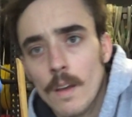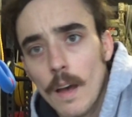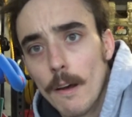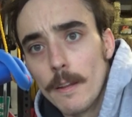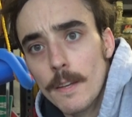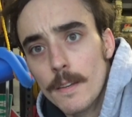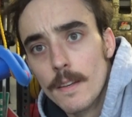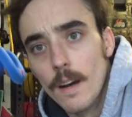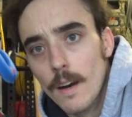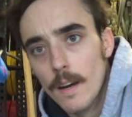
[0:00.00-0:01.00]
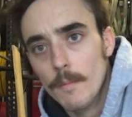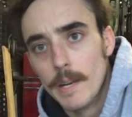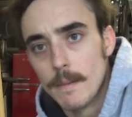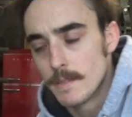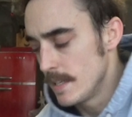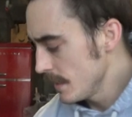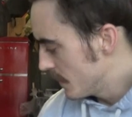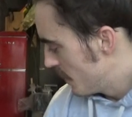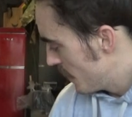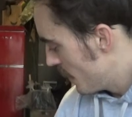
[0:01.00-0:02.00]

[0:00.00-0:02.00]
Howdy, my name's Nick.